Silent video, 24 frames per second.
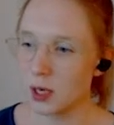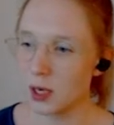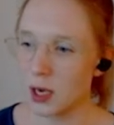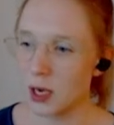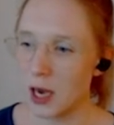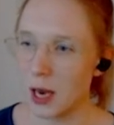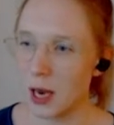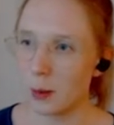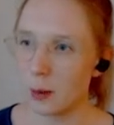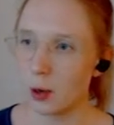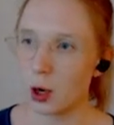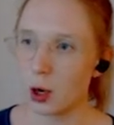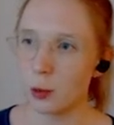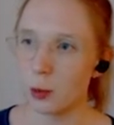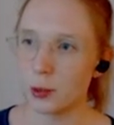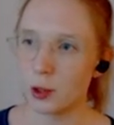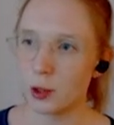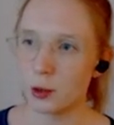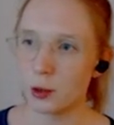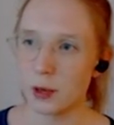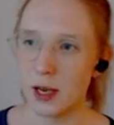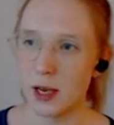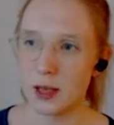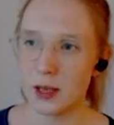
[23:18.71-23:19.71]
I am hope you're
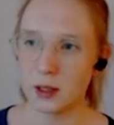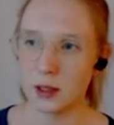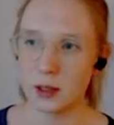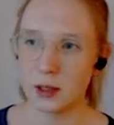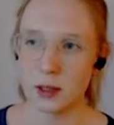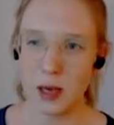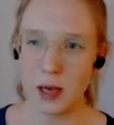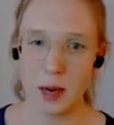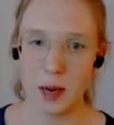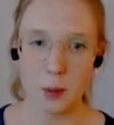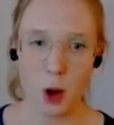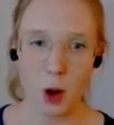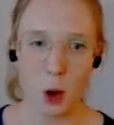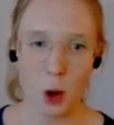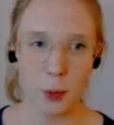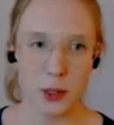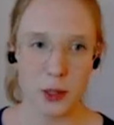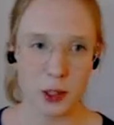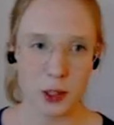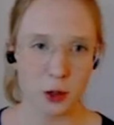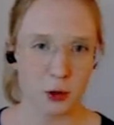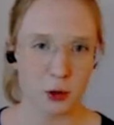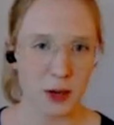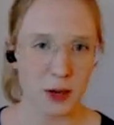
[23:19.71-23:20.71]
ready. I'm hoping
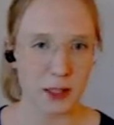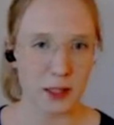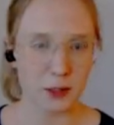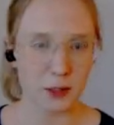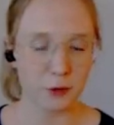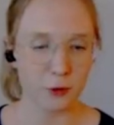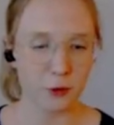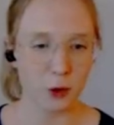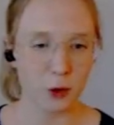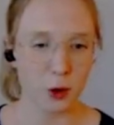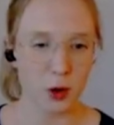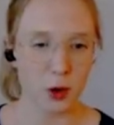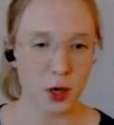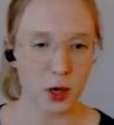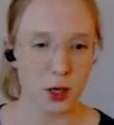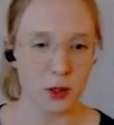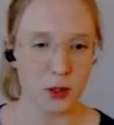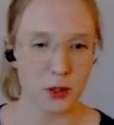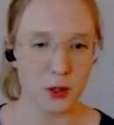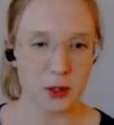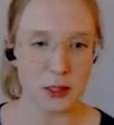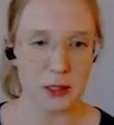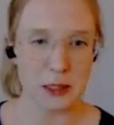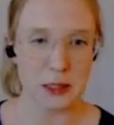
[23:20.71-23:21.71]
you're ready for the
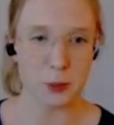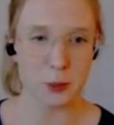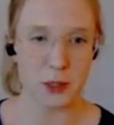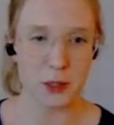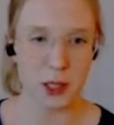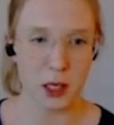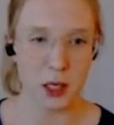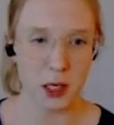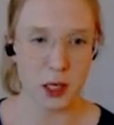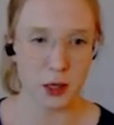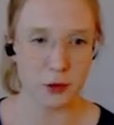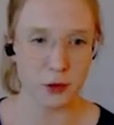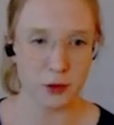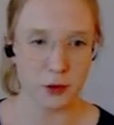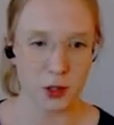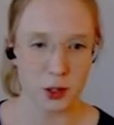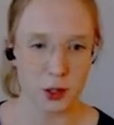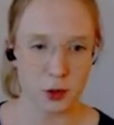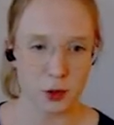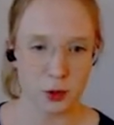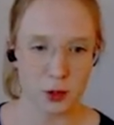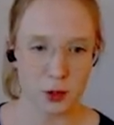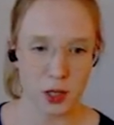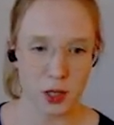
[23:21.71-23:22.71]
deep dive
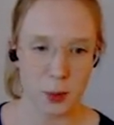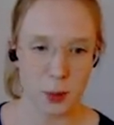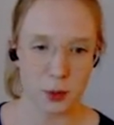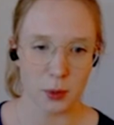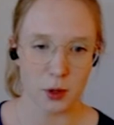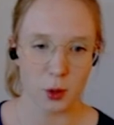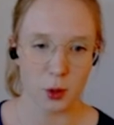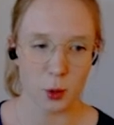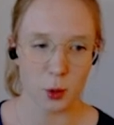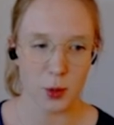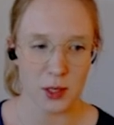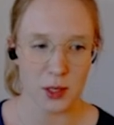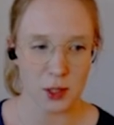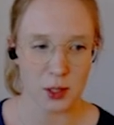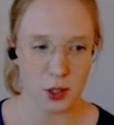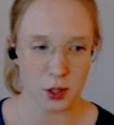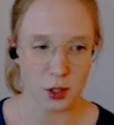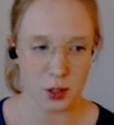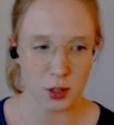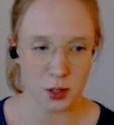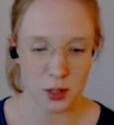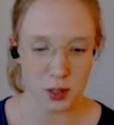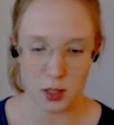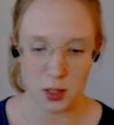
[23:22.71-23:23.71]
into a couple of
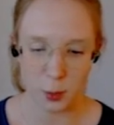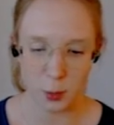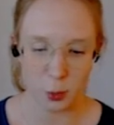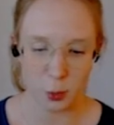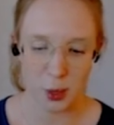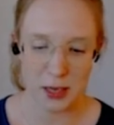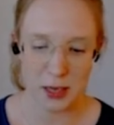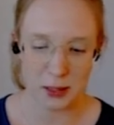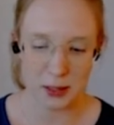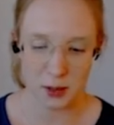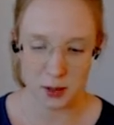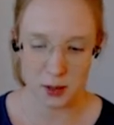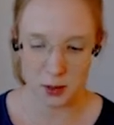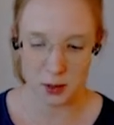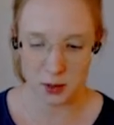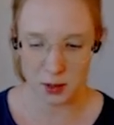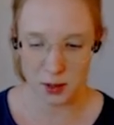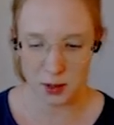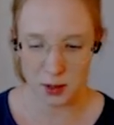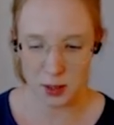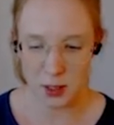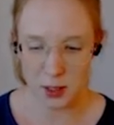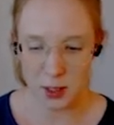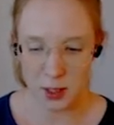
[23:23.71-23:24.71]
questions uh,
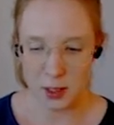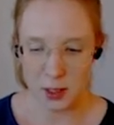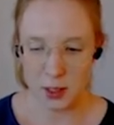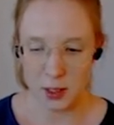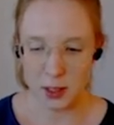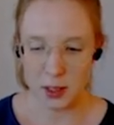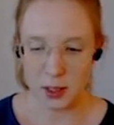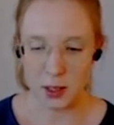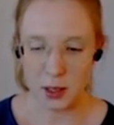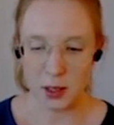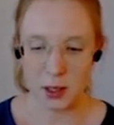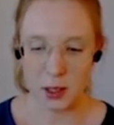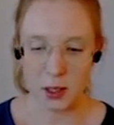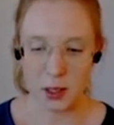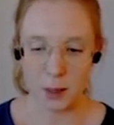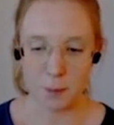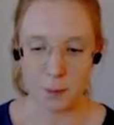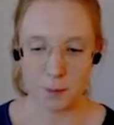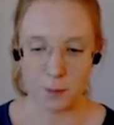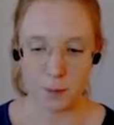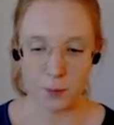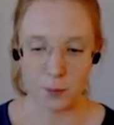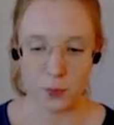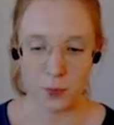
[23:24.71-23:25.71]
practices
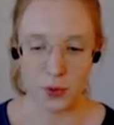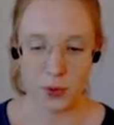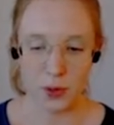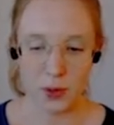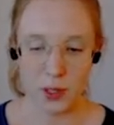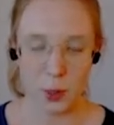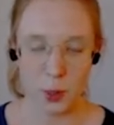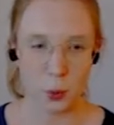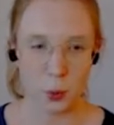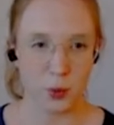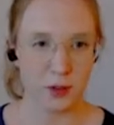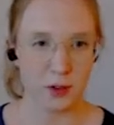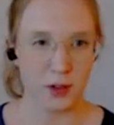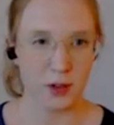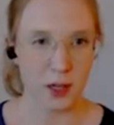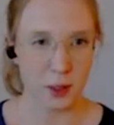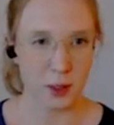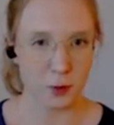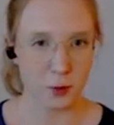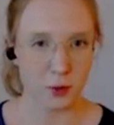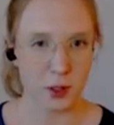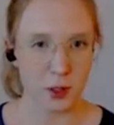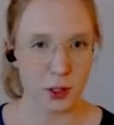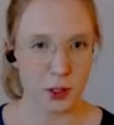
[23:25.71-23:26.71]
um, that
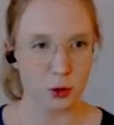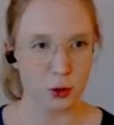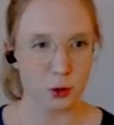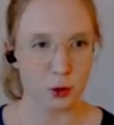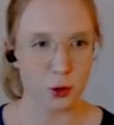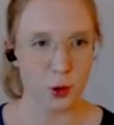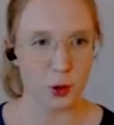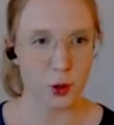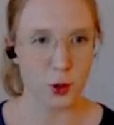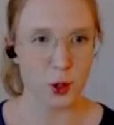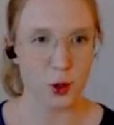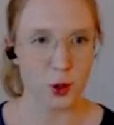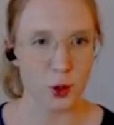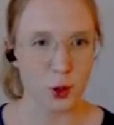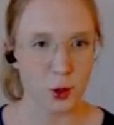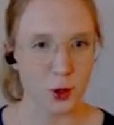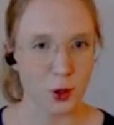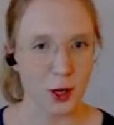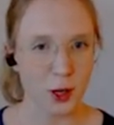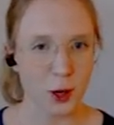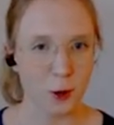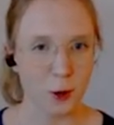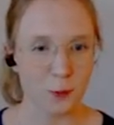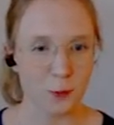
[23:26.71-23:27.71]
Vivek will introduce to you
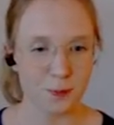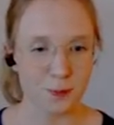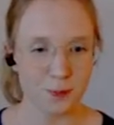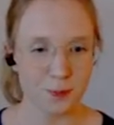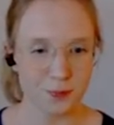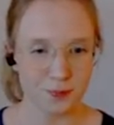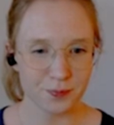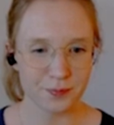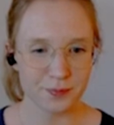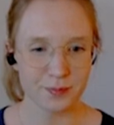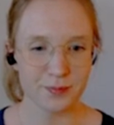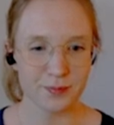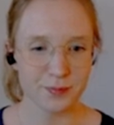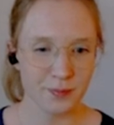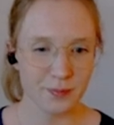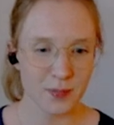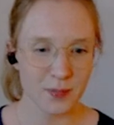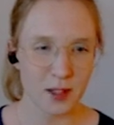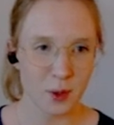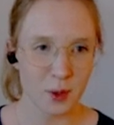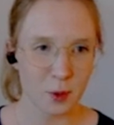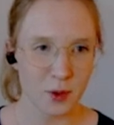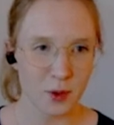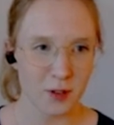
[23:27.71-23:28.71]
now.
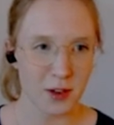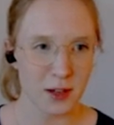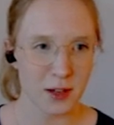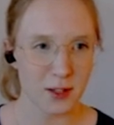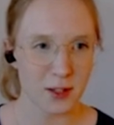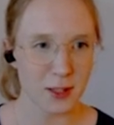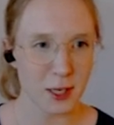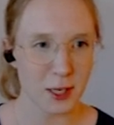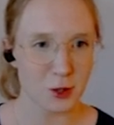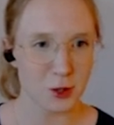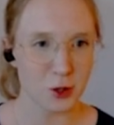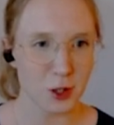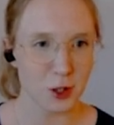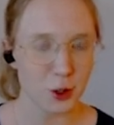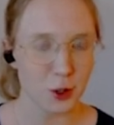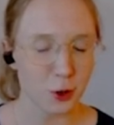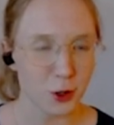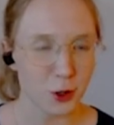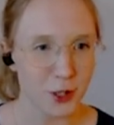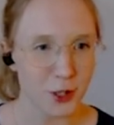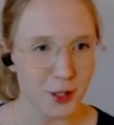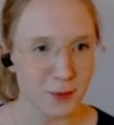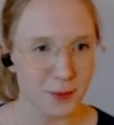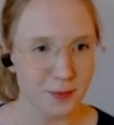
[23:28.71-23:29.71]
Vivek, stage is yours.